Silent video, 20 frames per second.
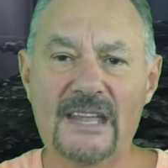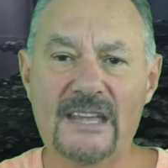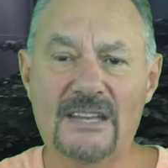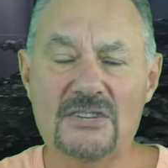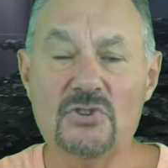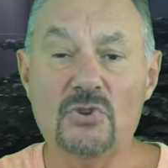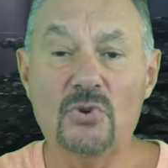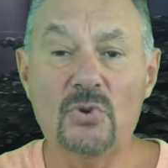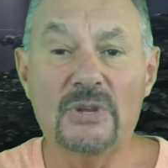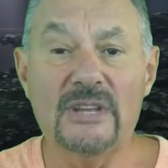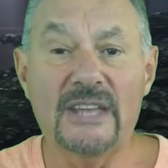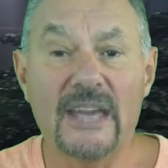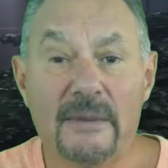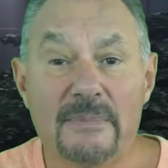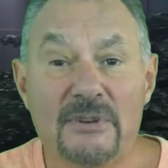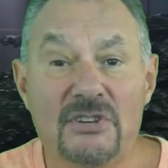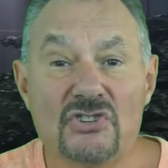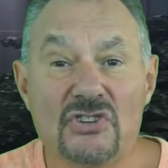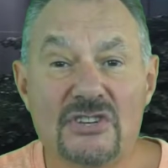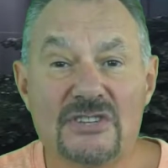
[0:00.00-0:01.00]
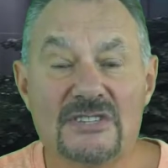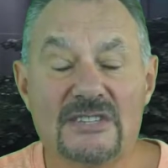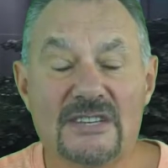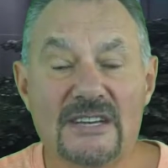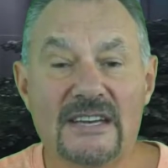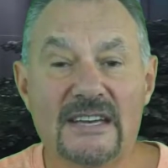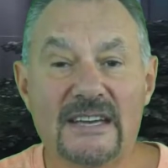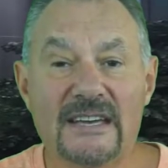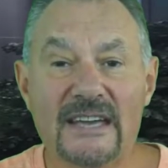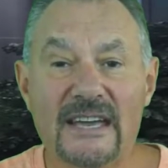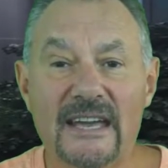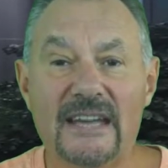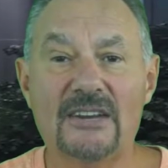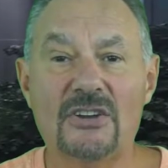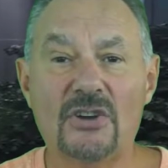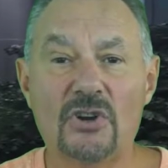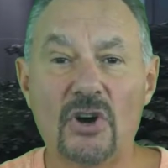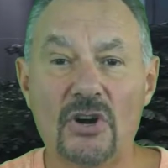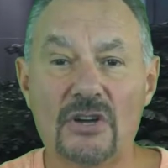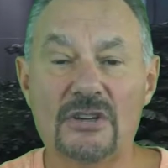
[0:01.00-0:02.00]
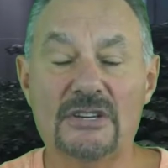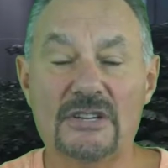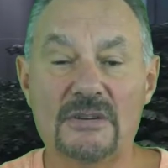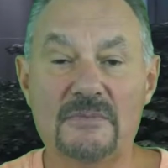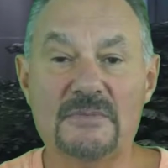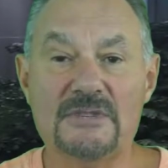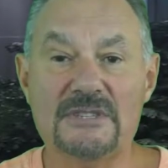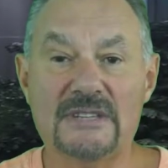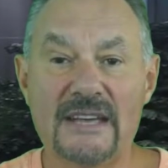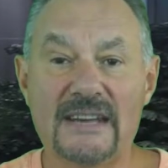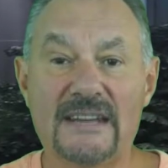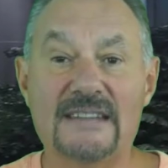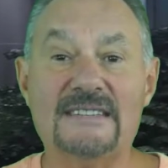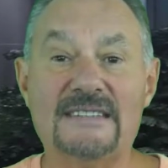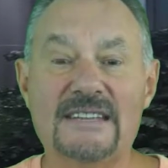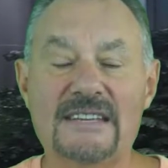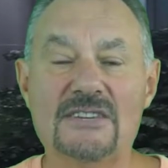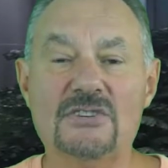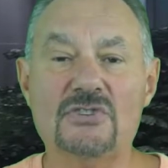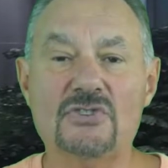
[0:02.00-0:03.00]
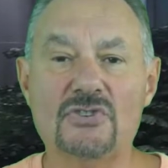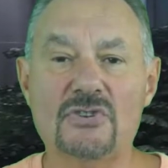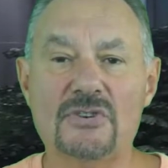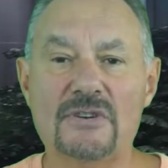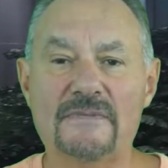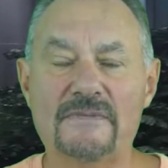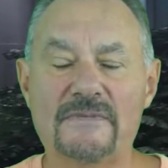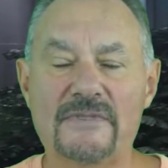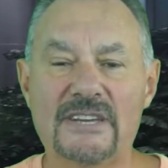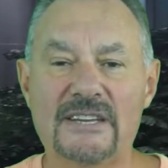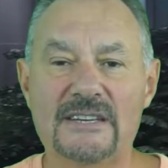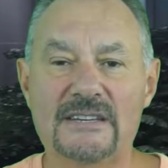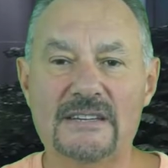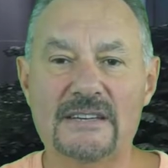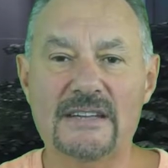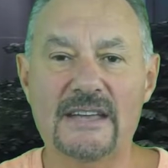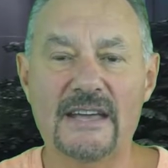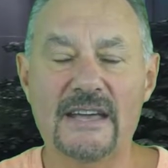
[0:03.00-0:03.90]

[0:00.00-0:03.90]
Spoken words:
It's called Cabbages and Condoms, and it's in Sukhumvit.